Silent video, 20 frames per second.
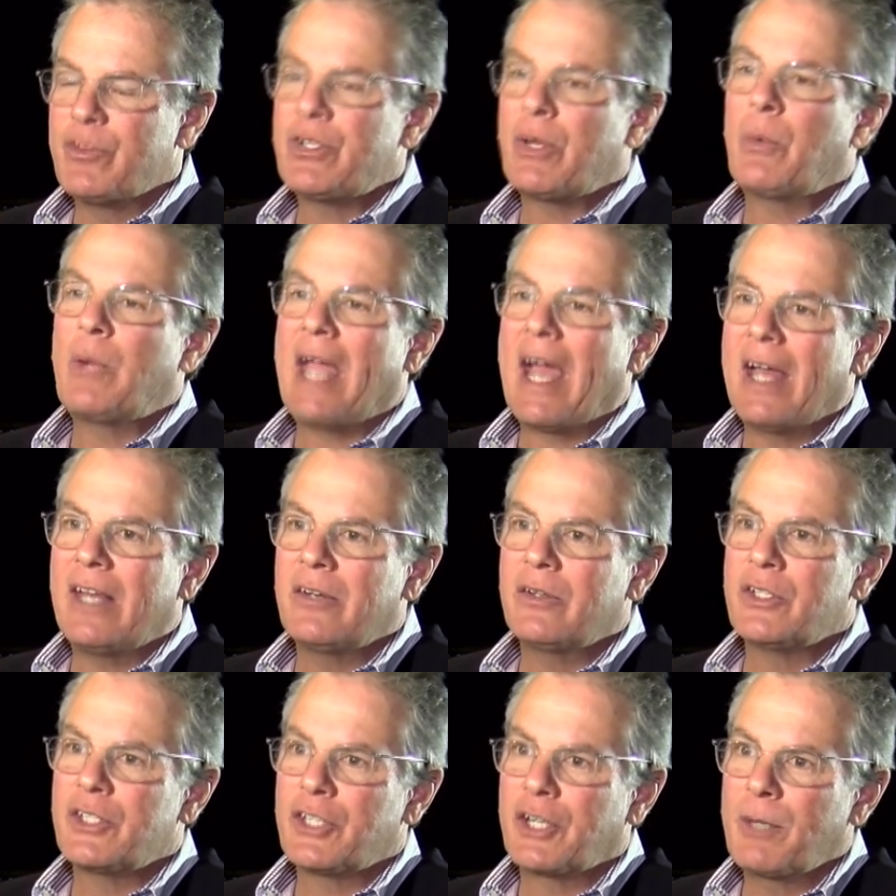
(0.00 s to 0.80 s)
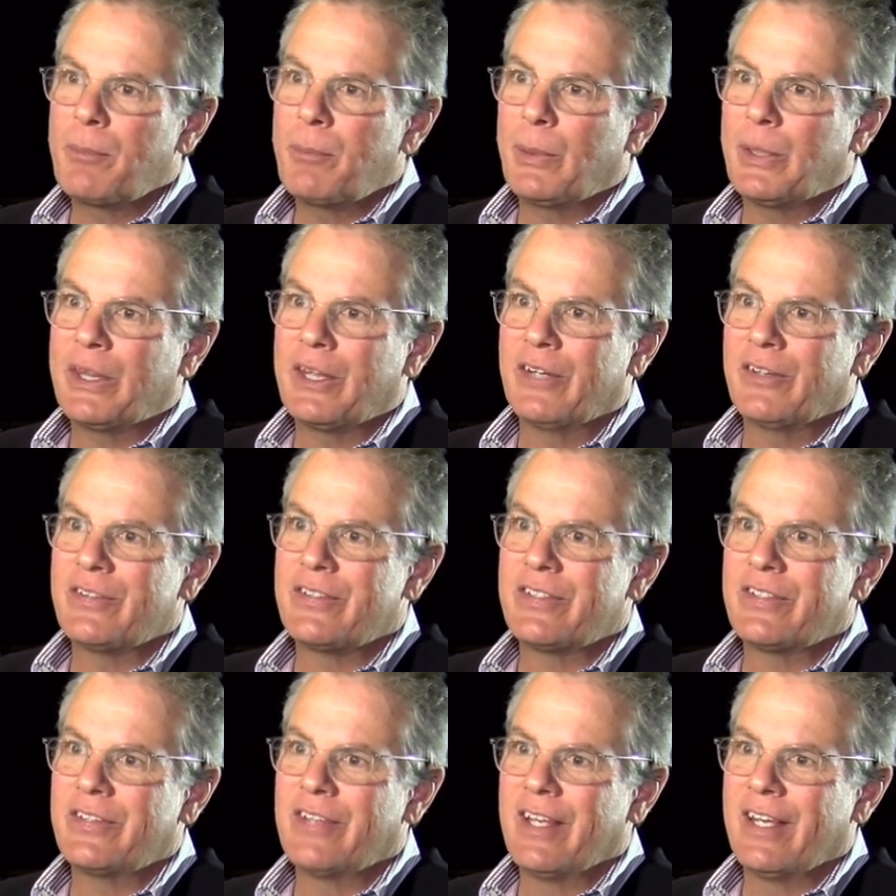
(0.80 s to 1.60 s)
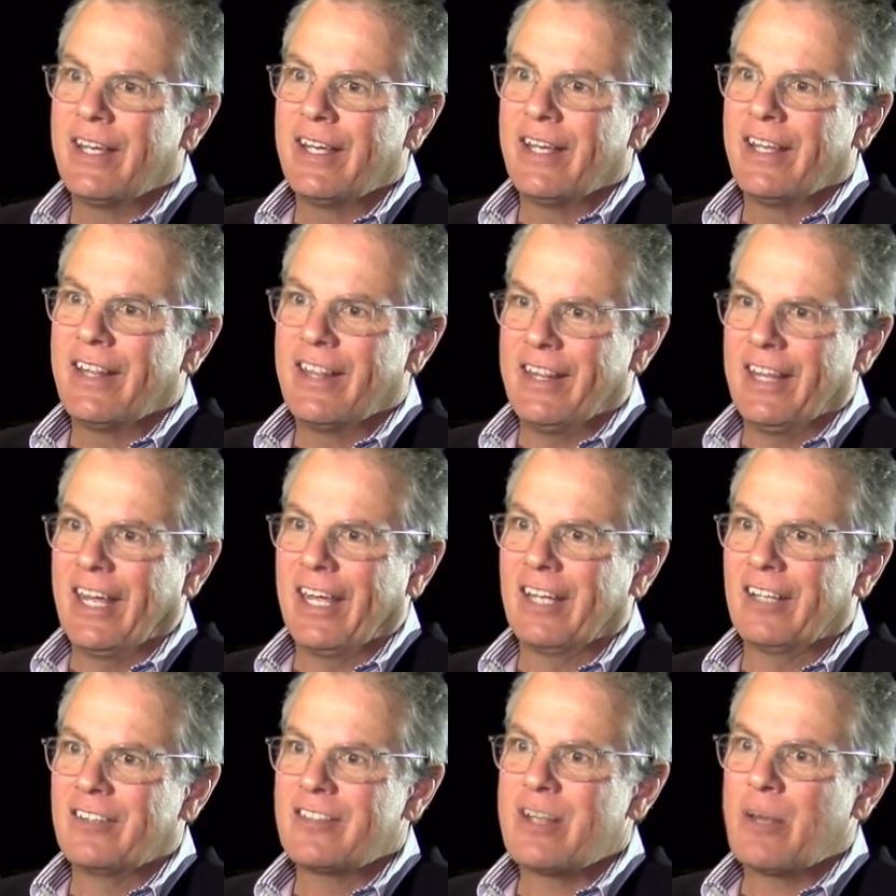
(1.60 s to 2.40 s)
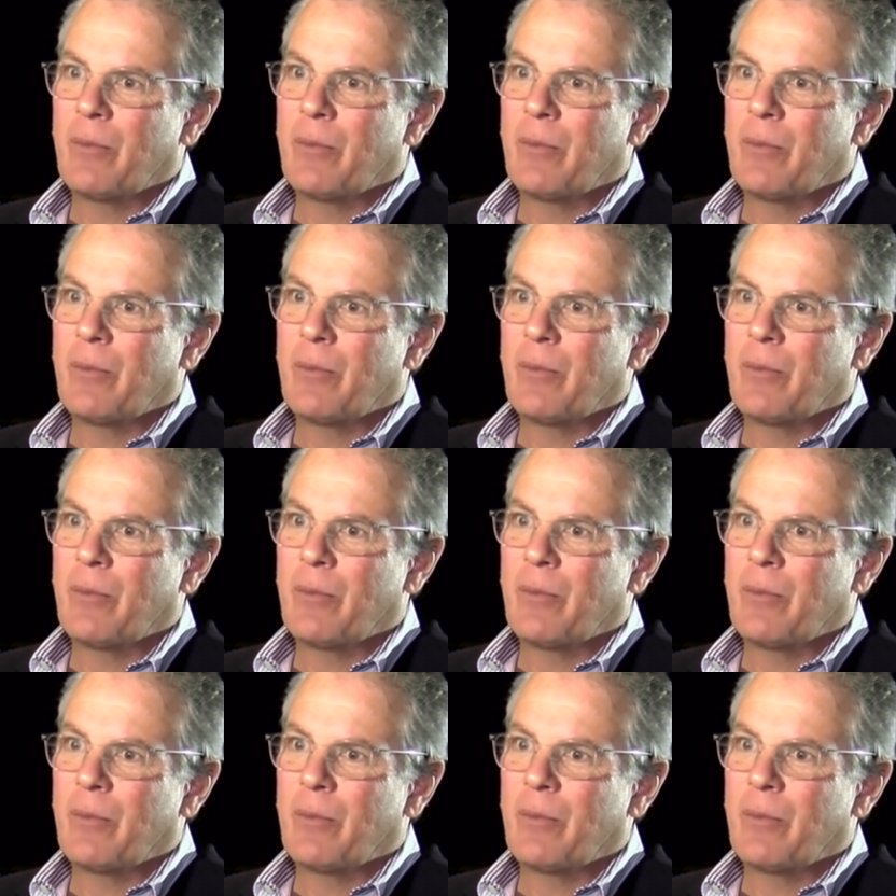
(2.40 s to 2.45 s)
So we had to interpret those things,